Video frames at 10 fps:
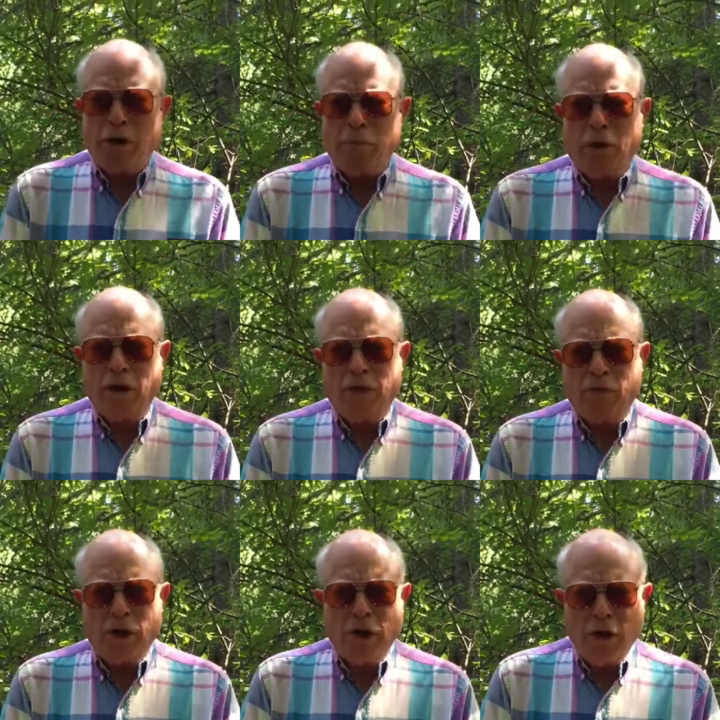and I
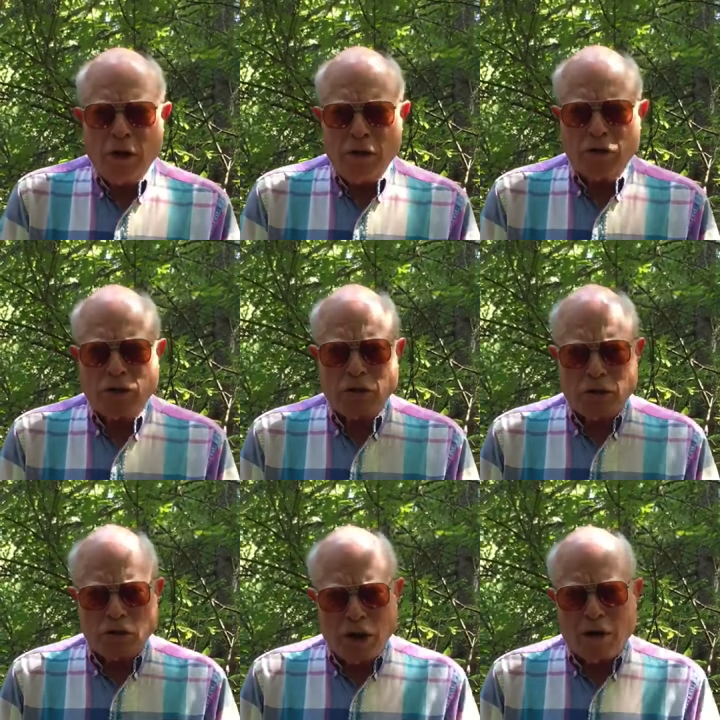believe that
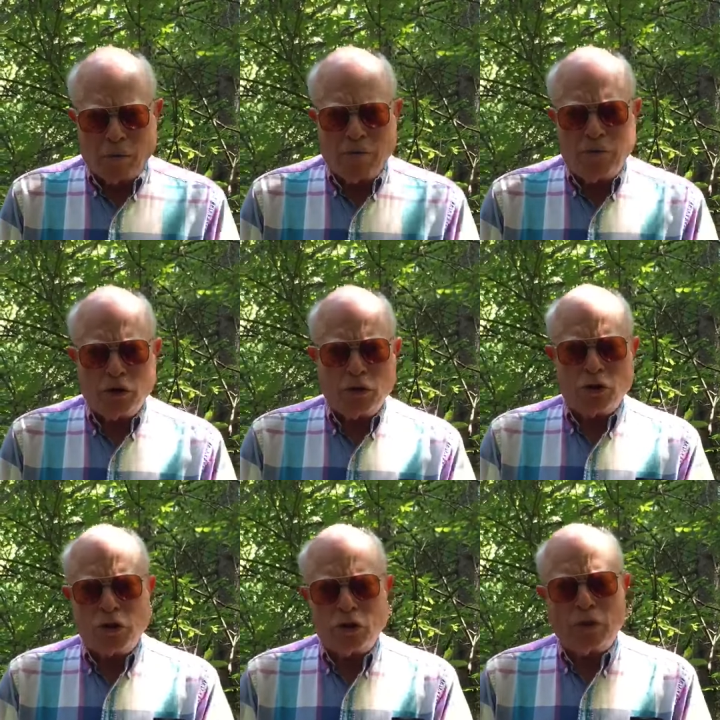this
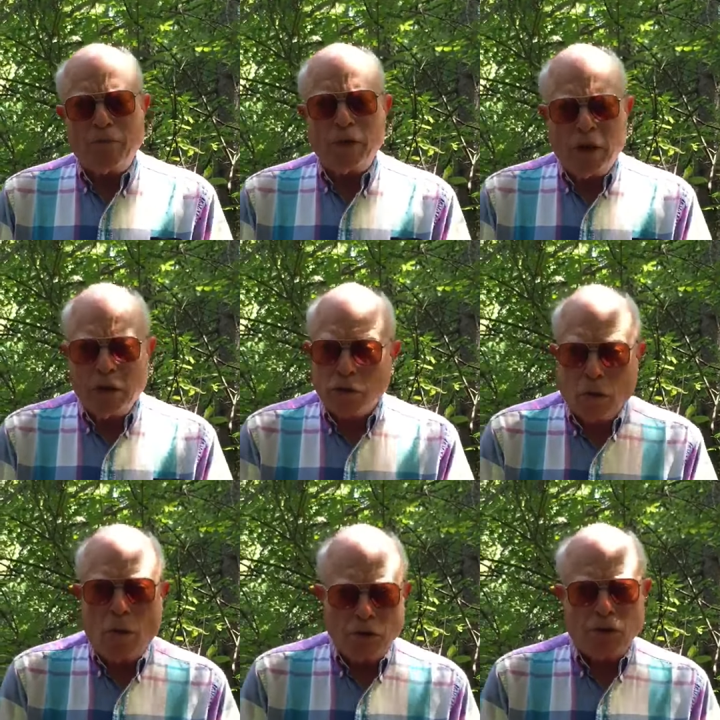sacrificial system
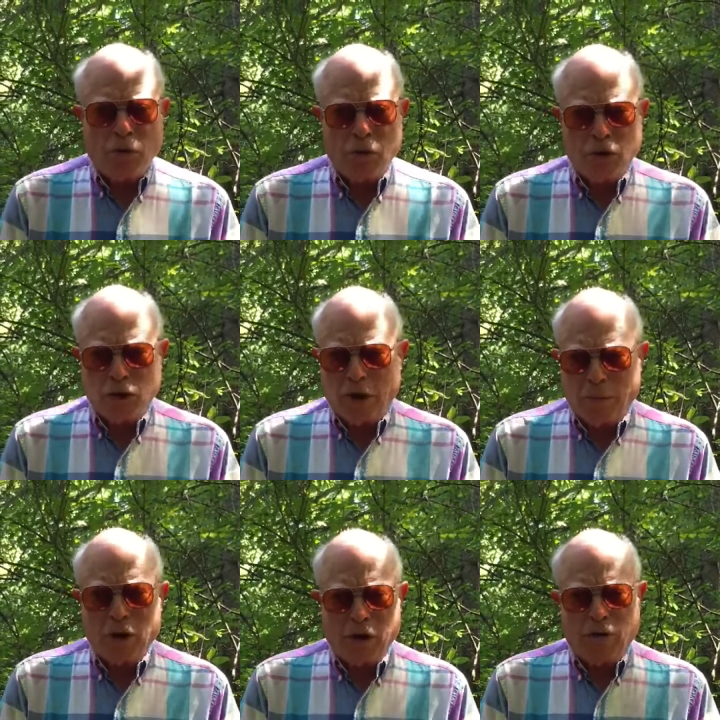is also the
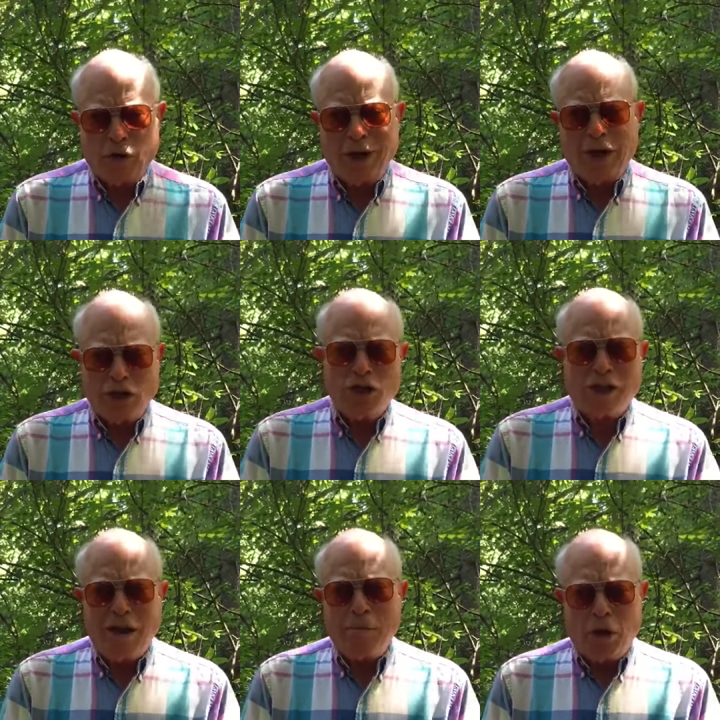same kind of thing.
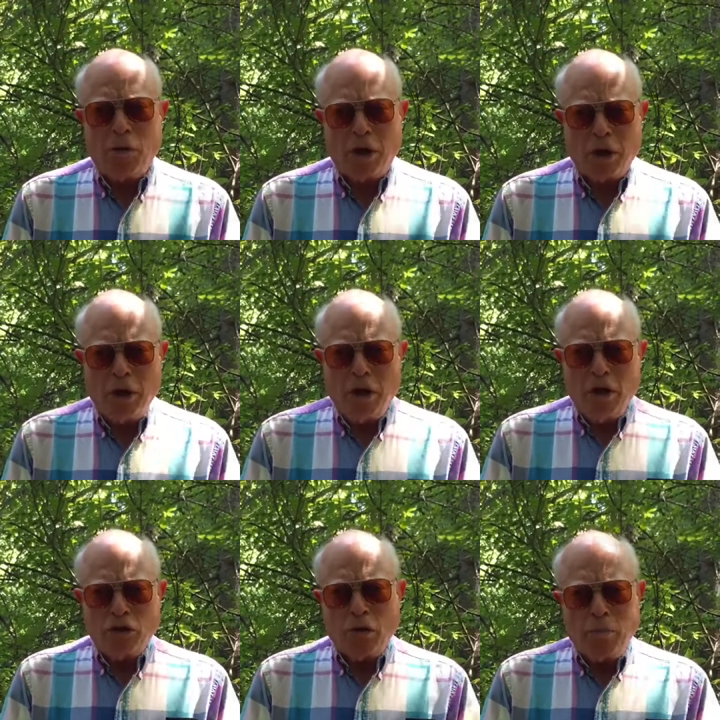It's scapegoating.
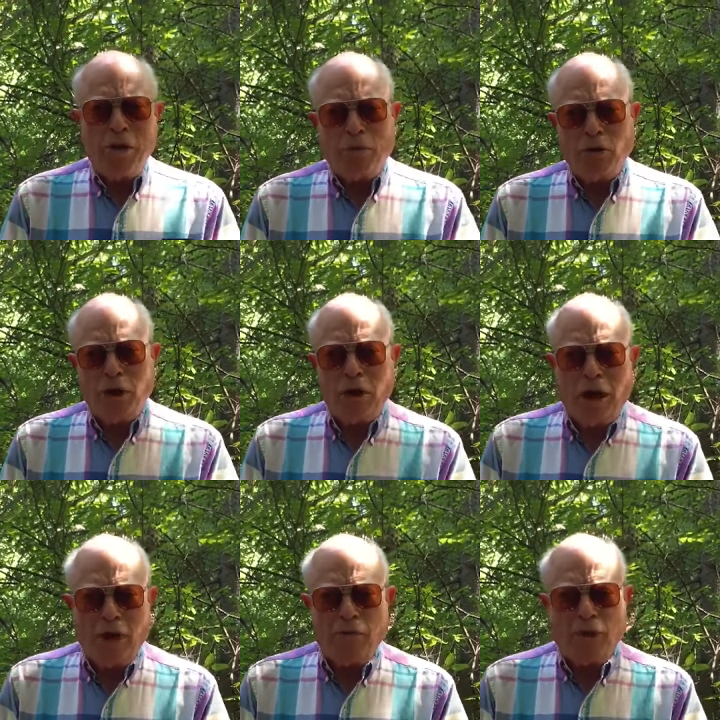So people
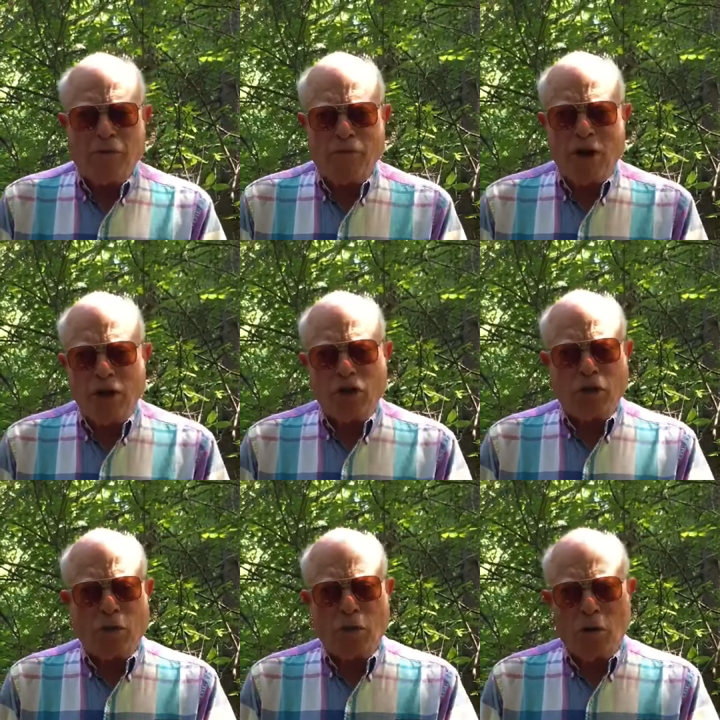didn't have to
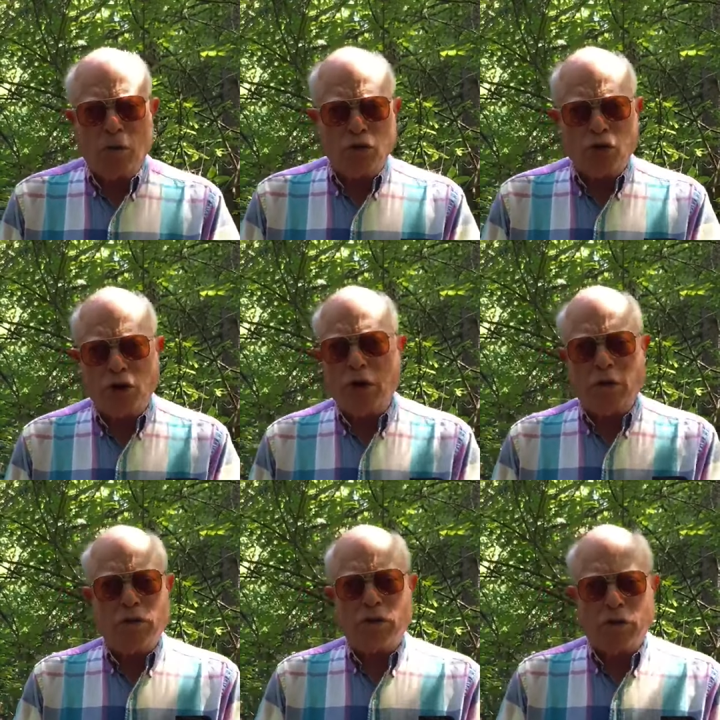face their own
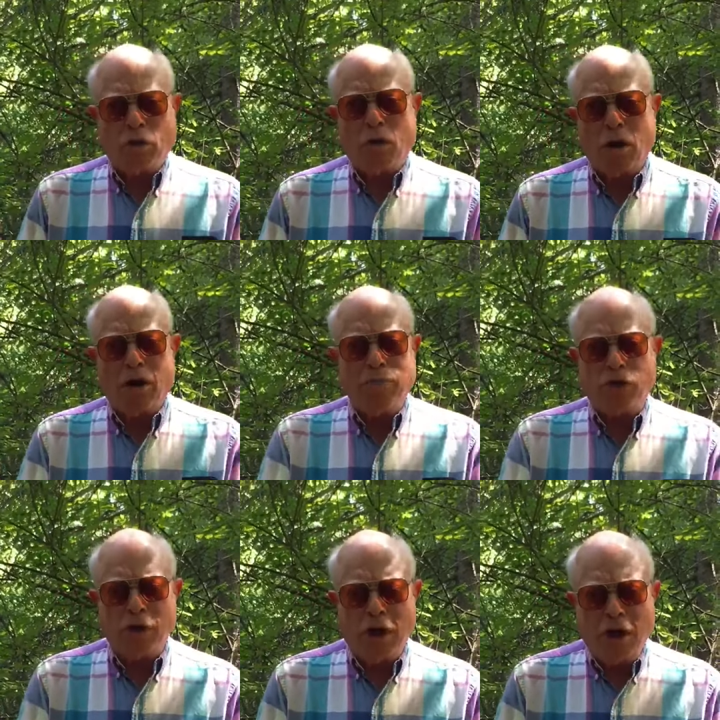sins and
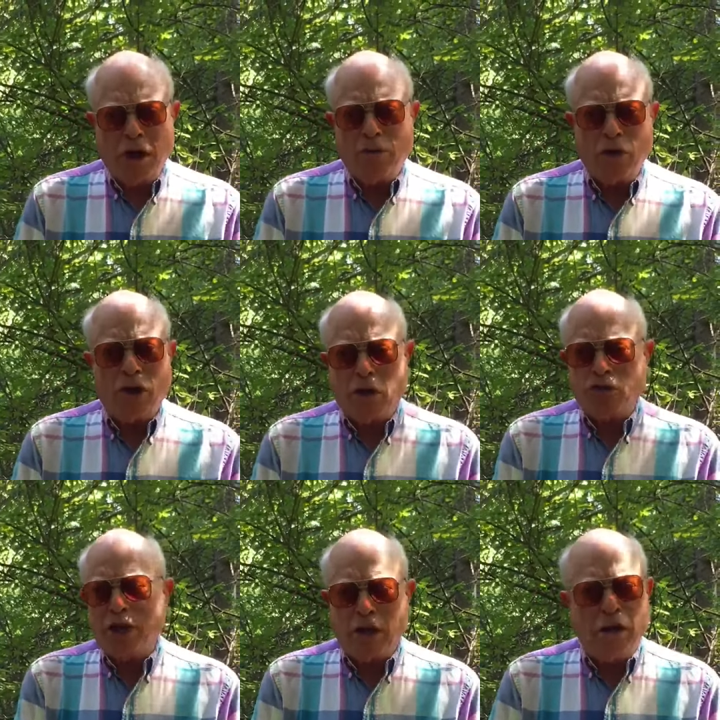crimes and everything
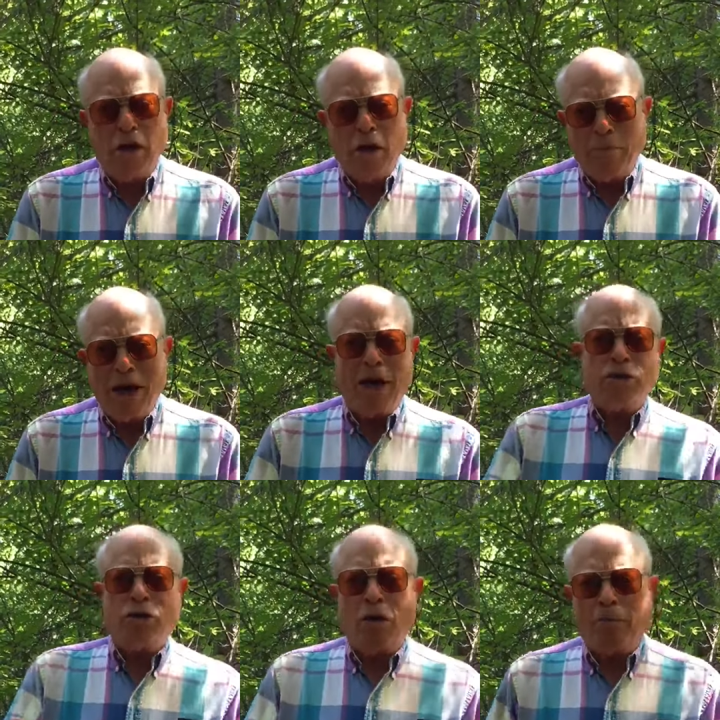else. They could
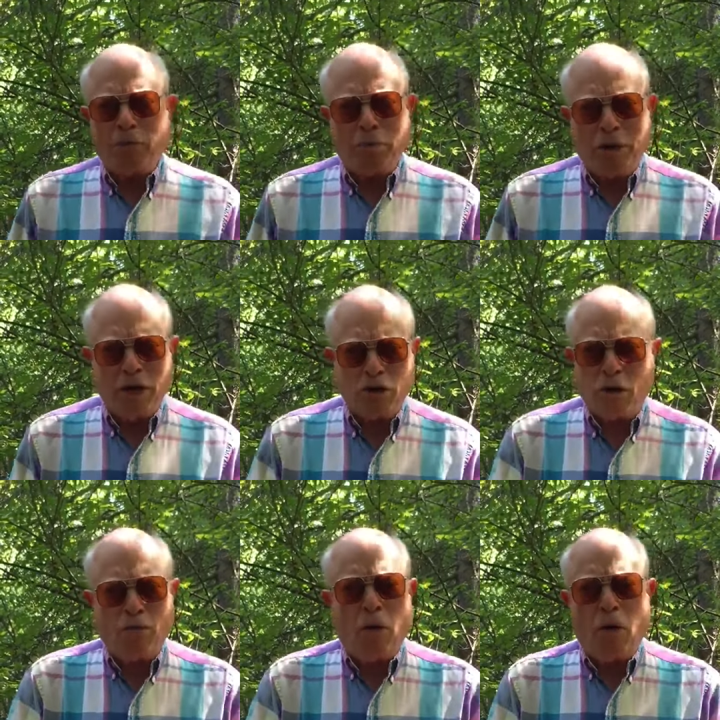pass
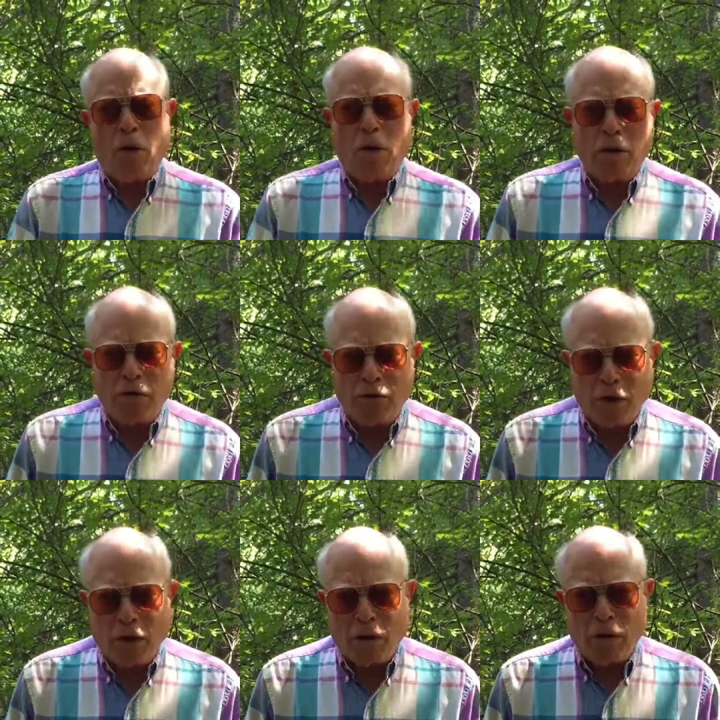off all
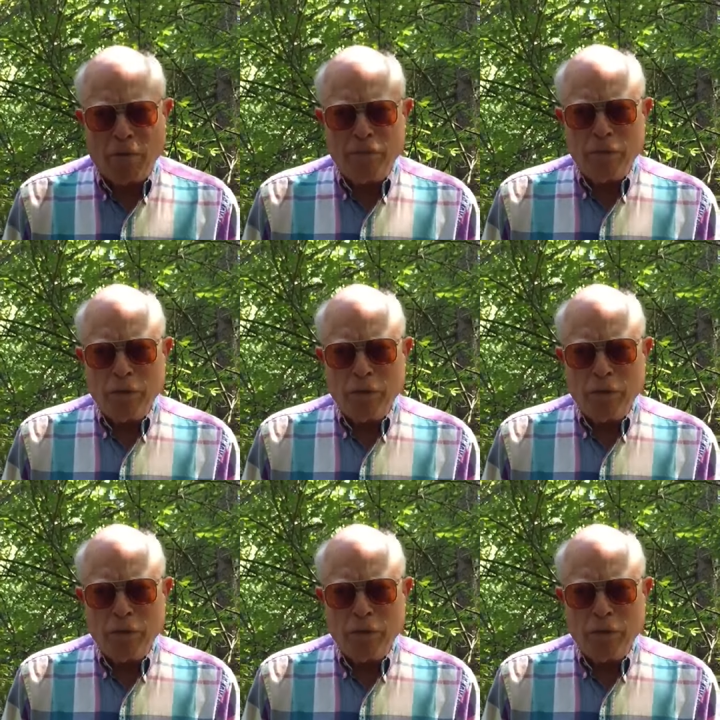of their